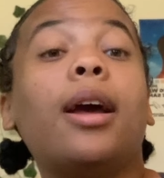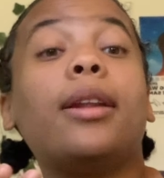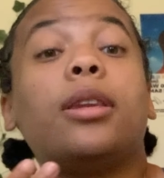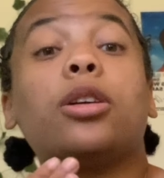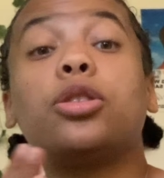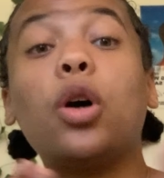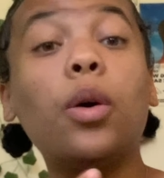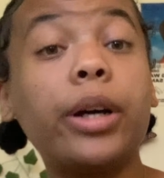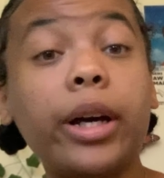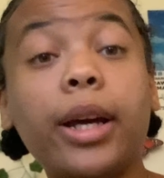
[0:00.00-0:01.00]
They're so
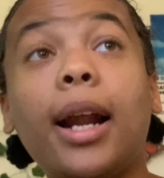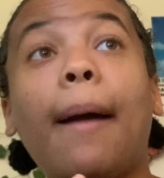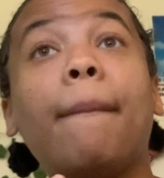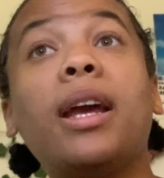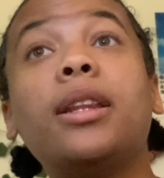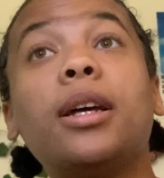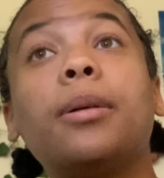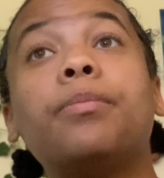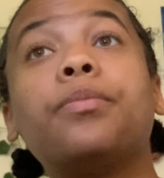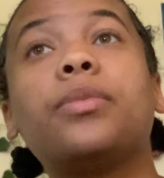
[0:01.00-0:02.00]
good. I made
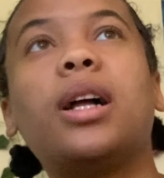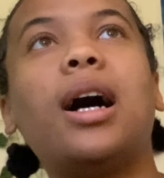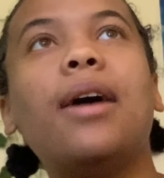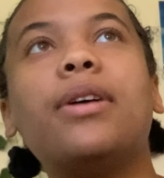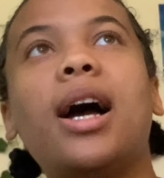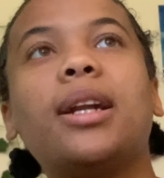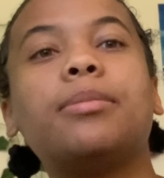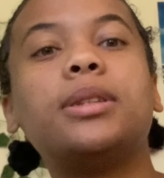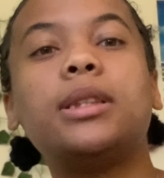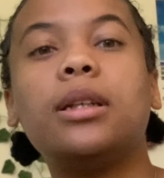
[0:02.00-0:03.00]
them. I haven't had them
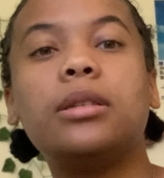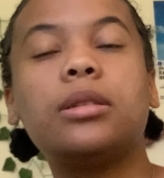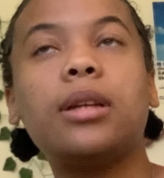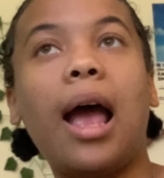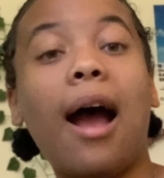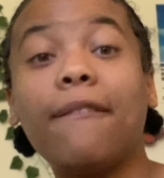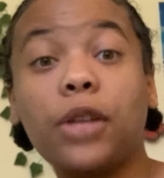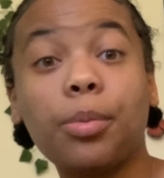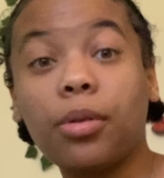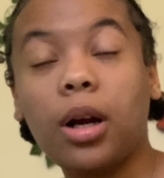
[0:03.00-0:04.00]
since after
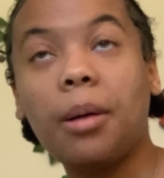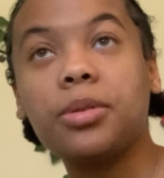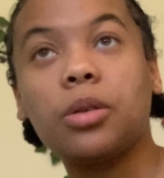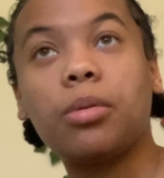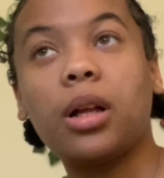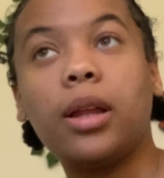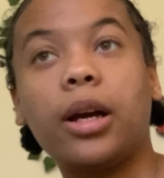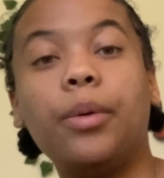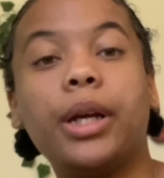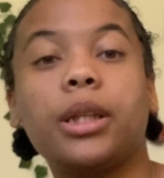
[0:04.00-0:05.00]
prom, so probably like a
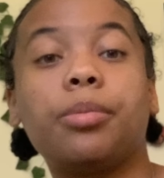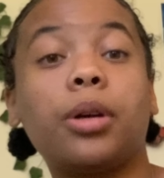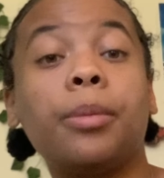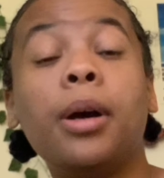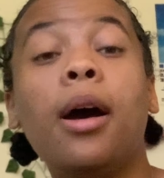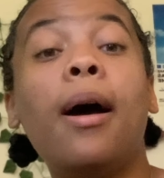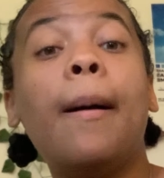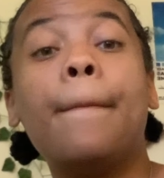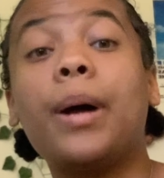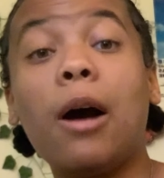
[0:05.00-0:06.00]
week after prom.
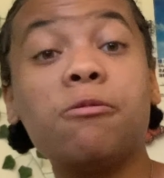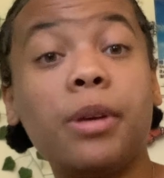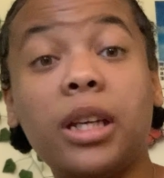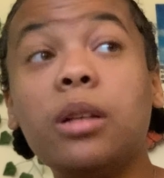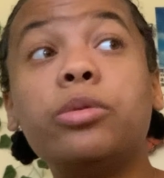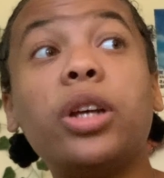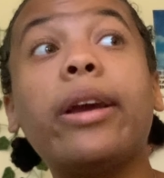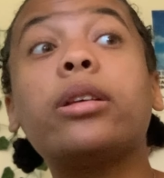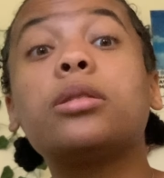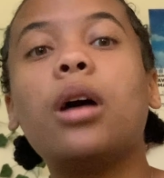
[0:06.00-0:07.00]
But I was making them
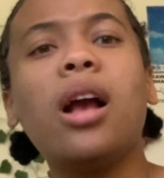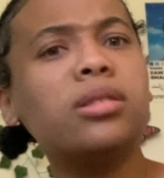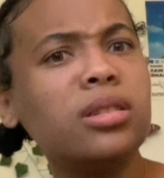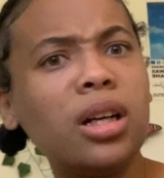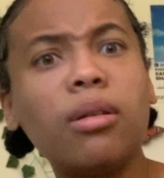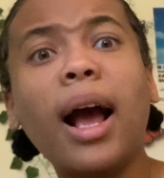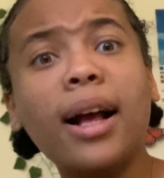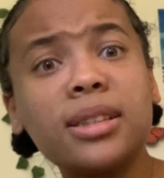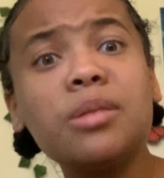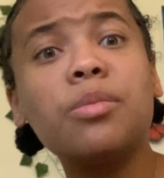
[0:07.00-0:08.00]
jakes. Actually, no, I had
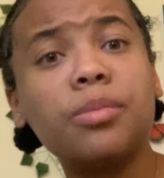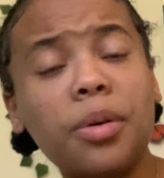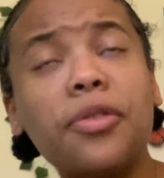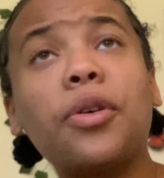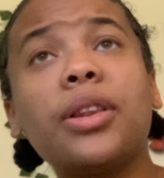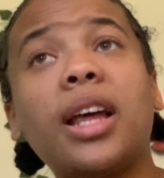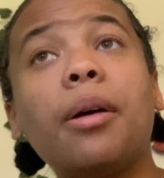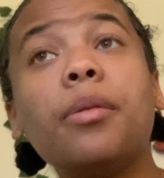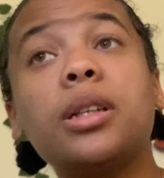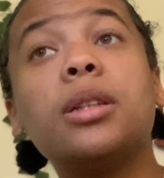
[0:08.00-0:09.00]
some before that. I
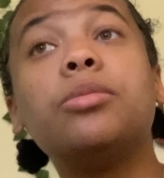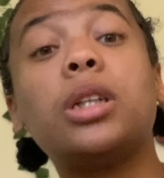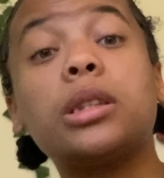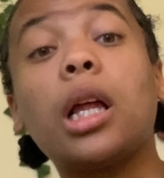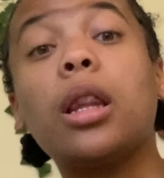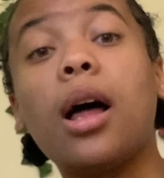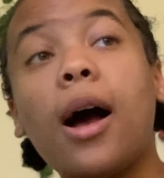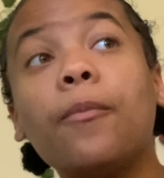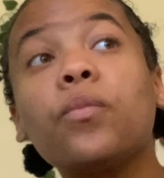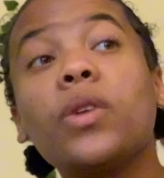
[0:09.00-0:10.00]
was making them jakes a
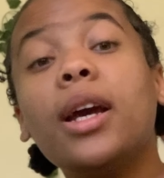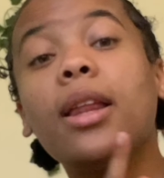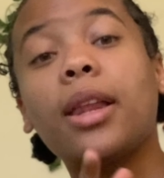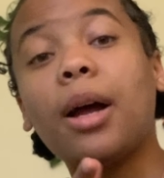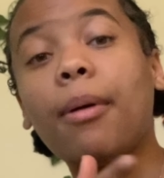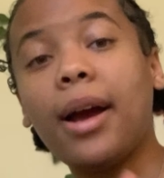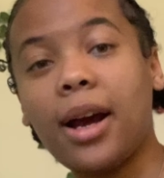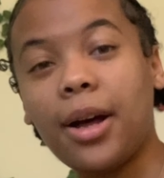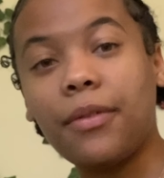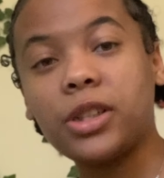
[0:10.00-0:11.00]
lot. Then I would add
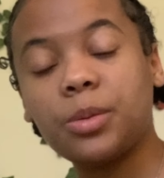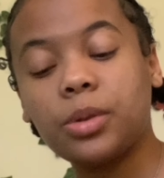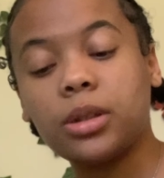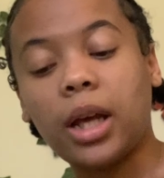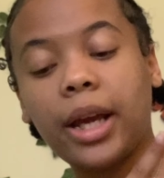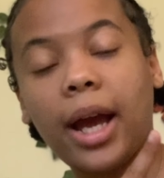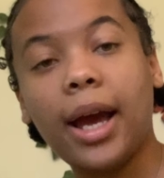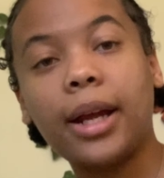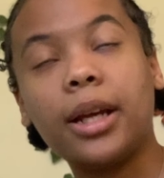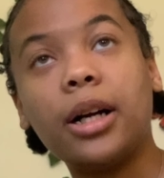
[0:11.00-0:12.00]
other vegetables. Like I
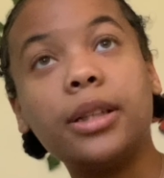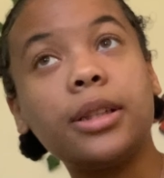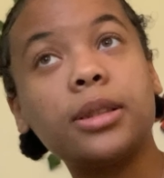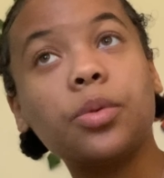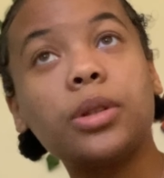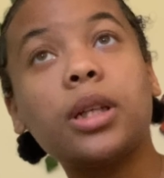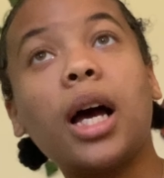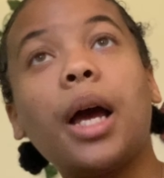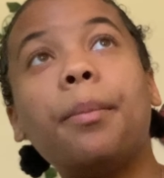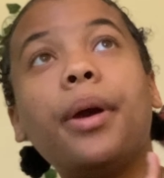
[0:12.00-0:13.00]
added onions one
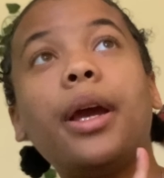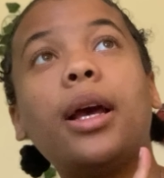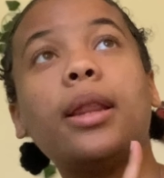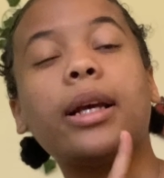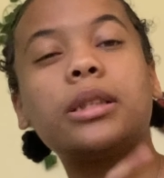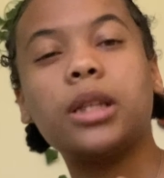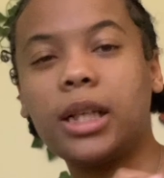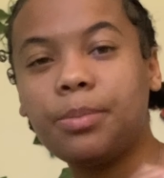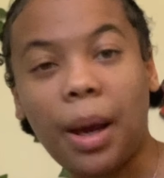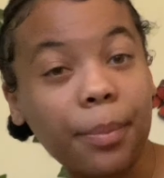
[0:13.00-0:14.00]
time and like
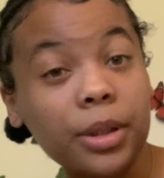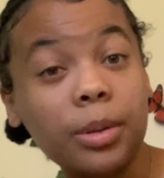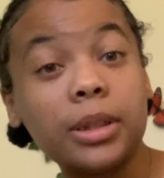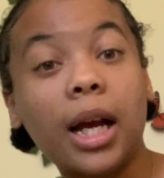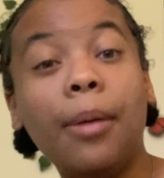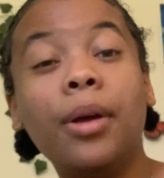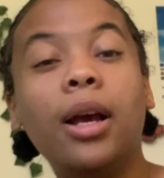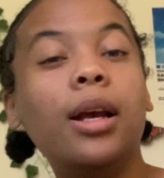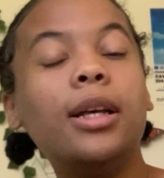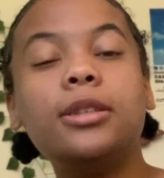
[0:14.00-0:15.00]
sliced peppers one time.
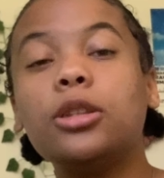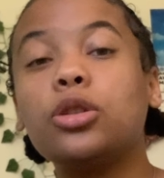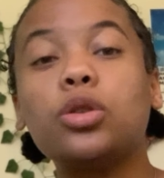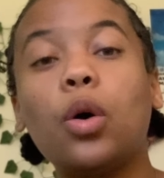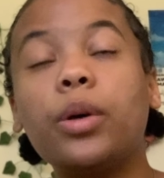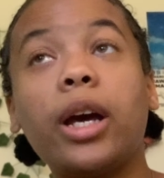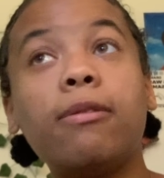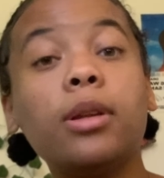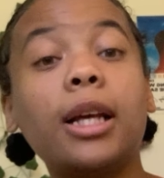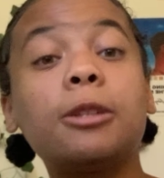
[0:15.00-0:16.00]
It's just so good. If
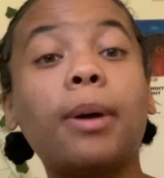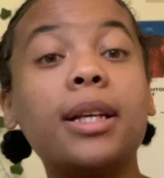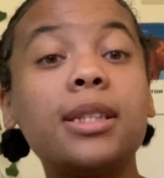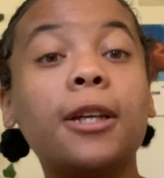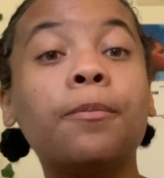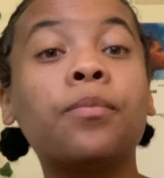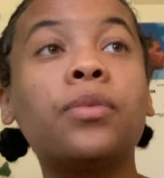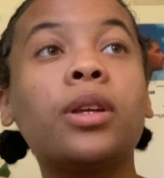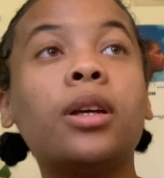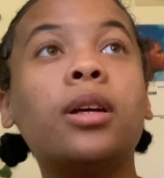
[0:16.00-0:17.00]
you like spicy,
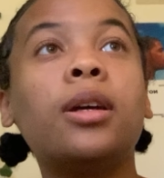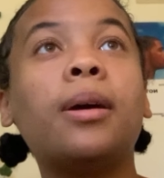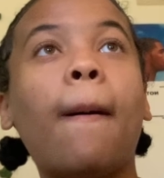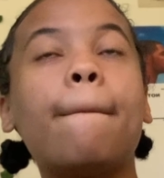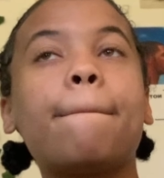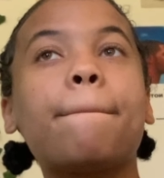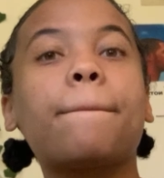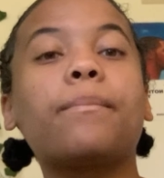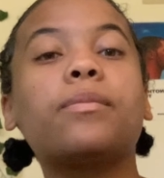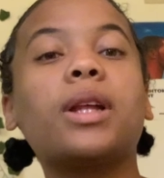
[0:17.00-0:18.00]

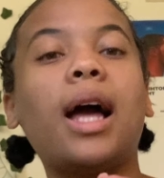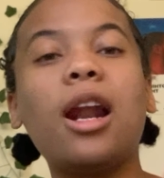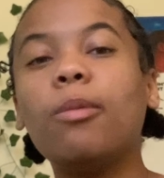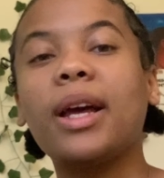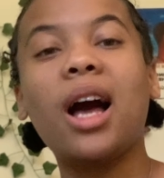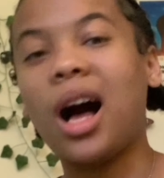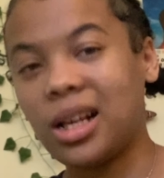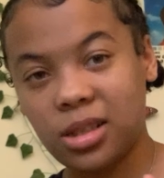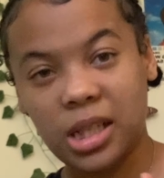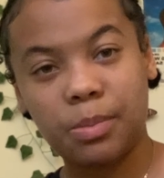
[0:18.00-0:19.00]
I don't like hot
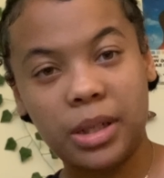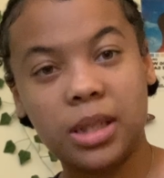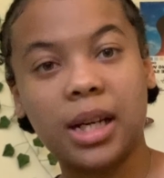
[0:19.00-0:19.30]
sauce spicy.